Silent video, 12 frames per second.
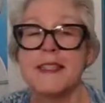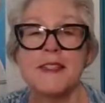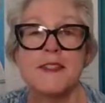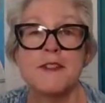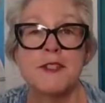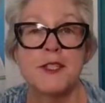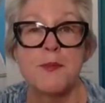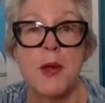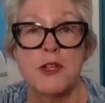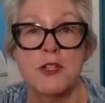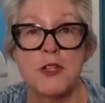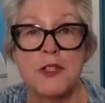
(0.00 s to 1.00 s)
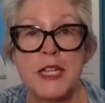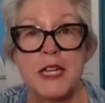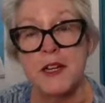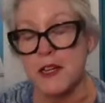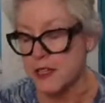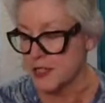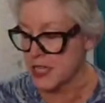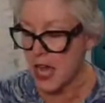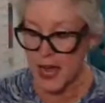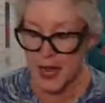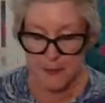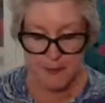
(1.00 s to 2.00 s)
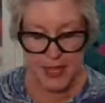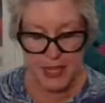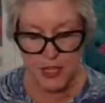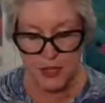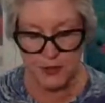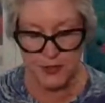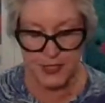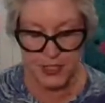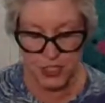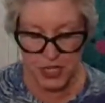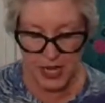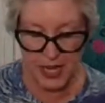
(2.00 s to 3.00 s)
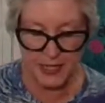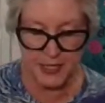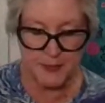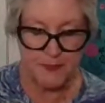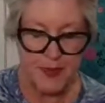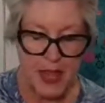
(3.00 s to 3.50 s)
Is there a special needle type that you suggest?